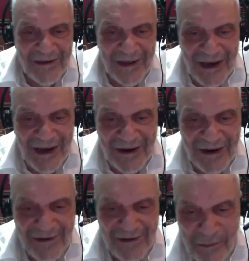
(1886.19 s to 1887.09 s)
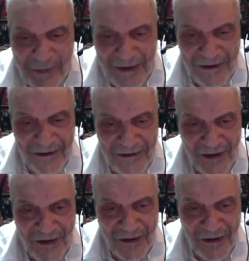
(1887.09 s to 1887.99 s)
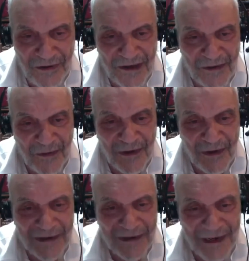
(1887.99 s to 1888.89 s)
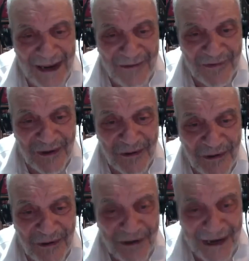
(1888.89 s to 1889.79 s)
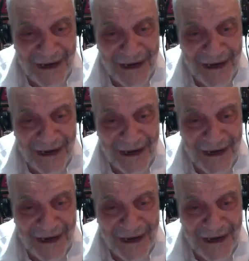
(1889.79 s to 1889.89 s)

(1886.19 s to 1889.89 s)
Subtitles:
they are compelled to use it whether they have to or not.